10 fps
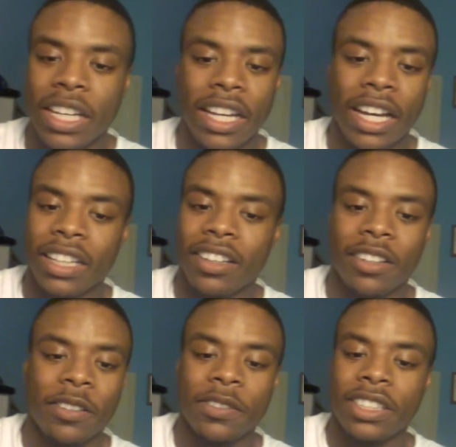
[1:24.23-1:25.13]
I
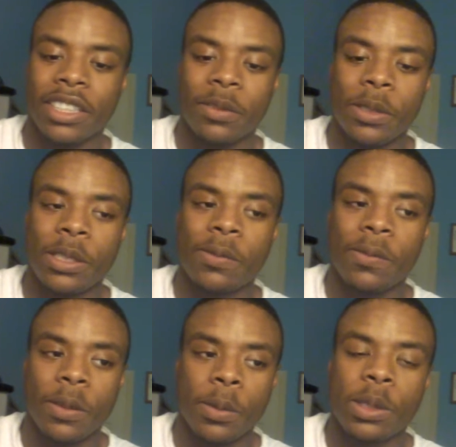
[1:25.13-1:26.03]
loved it.
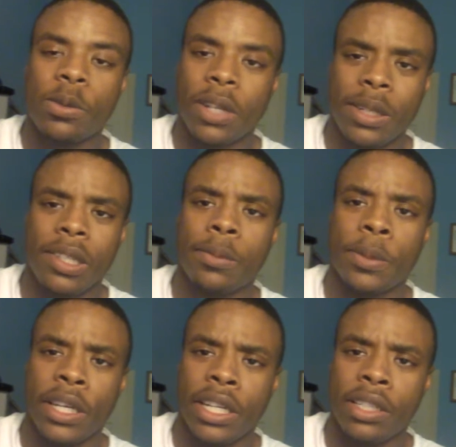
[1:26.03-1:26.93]
It was greatly
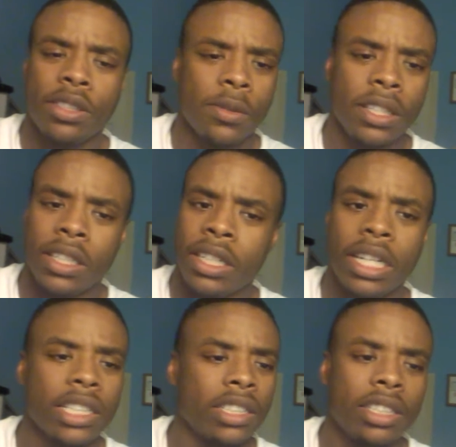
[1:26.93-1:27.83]
paced, greatly
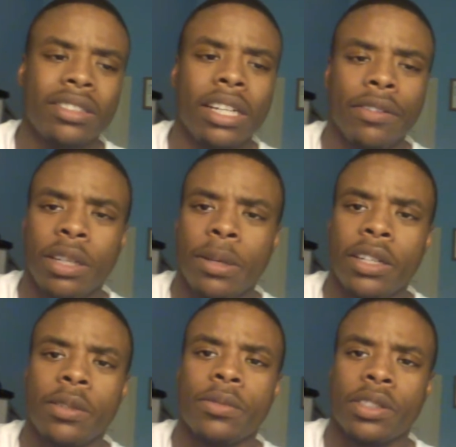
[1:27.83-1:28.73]
acted. Everything
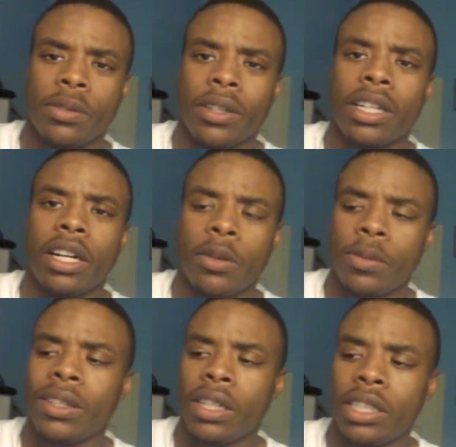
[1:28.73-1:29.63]
about it was great. I
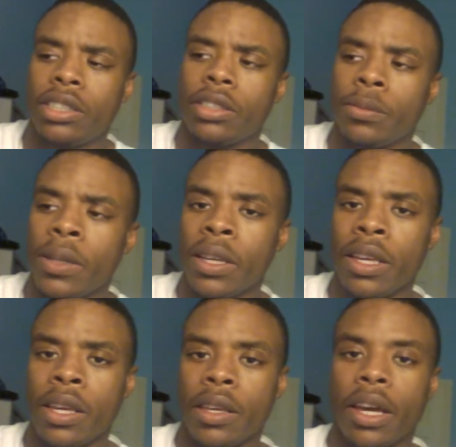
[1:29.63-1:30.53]
really liked it.
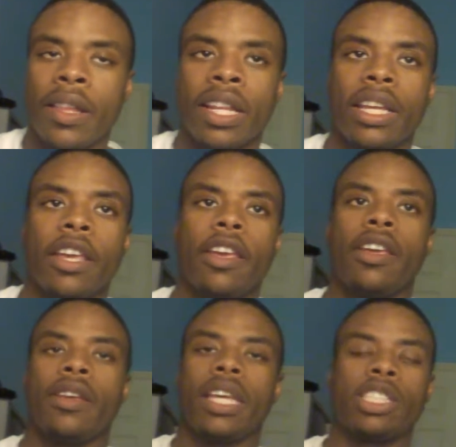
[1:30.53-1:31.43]
Yeah,
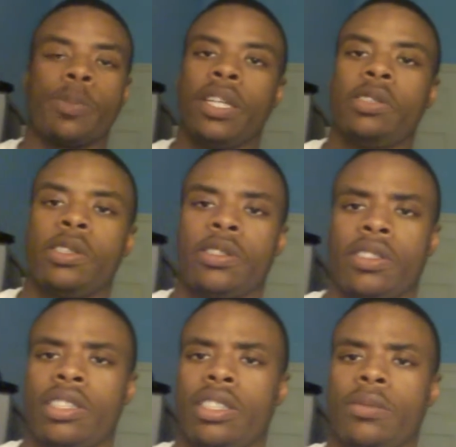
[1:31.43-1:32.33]
it's
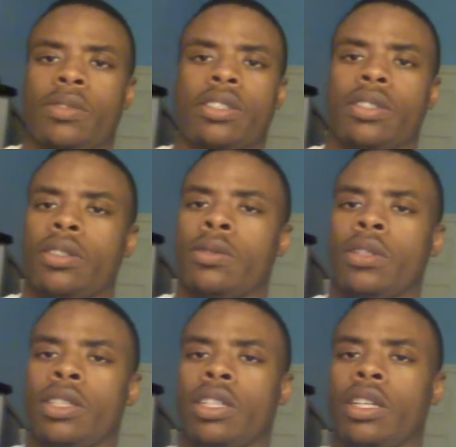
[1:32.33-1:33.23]
PG-13,
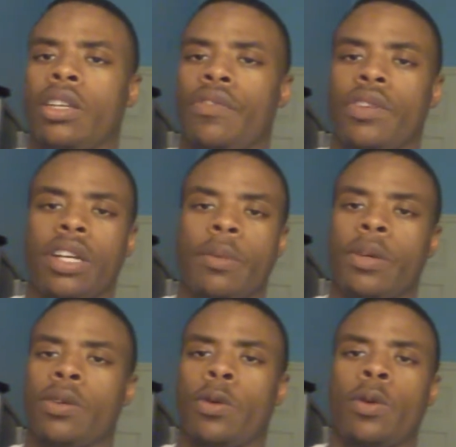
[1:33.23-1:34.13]
so if you're not a
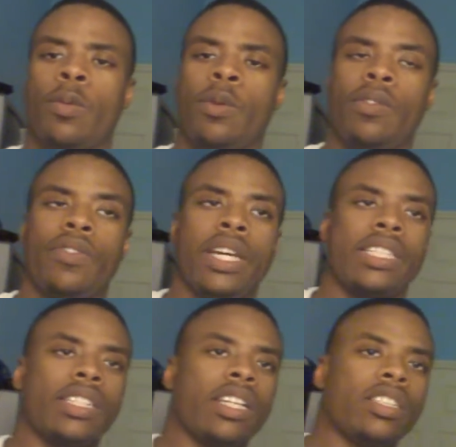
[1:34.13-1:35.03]
big horror movie fan,
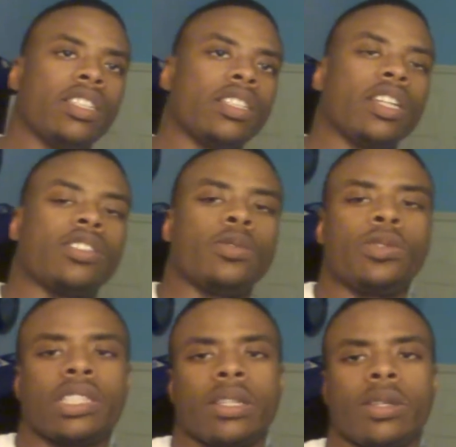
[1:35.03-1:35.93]
it's not too
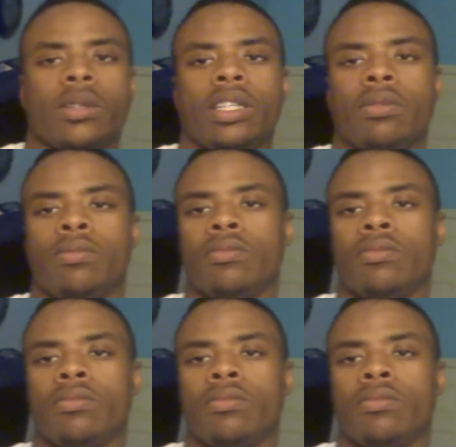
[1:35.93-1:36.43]
scary.